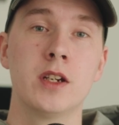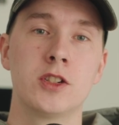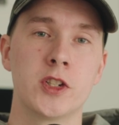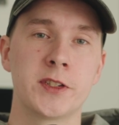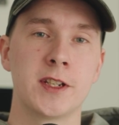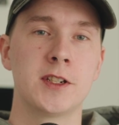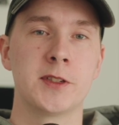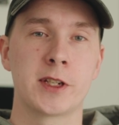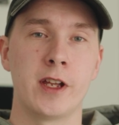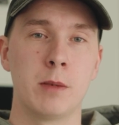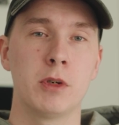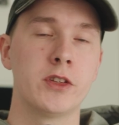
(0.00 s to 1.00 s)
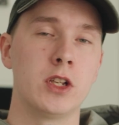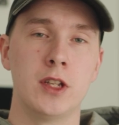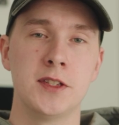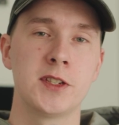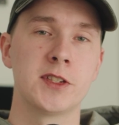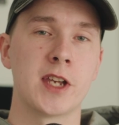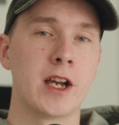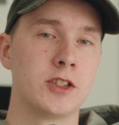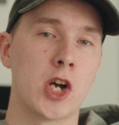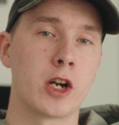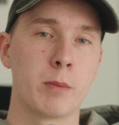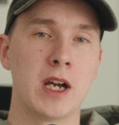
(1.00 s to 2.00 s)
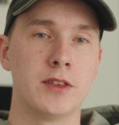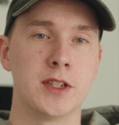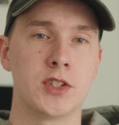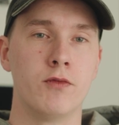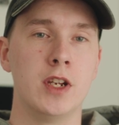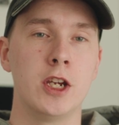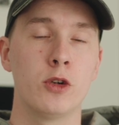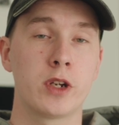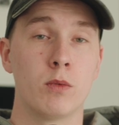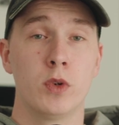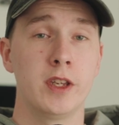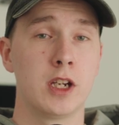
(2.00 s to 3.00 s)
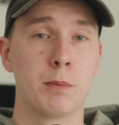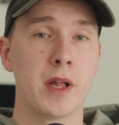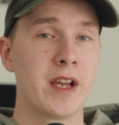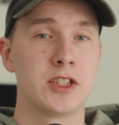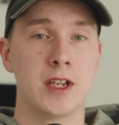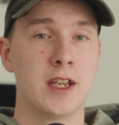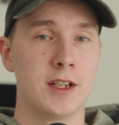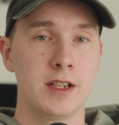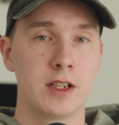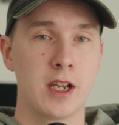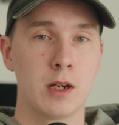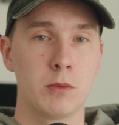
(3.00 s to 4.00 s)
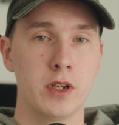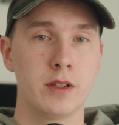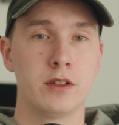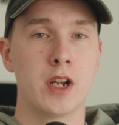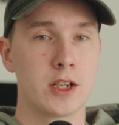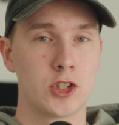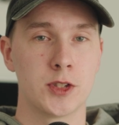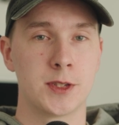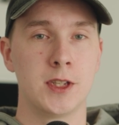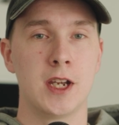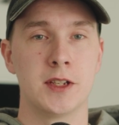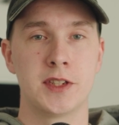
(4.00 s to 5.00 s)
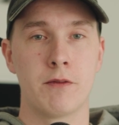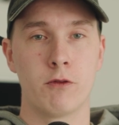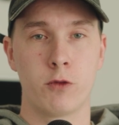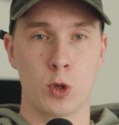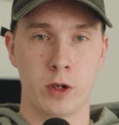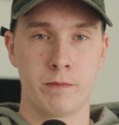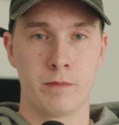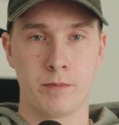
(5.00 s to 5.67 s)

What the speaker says: Just a disclaimer, the lenses I talk about in this video can really apply to any camera, not just the A7IV.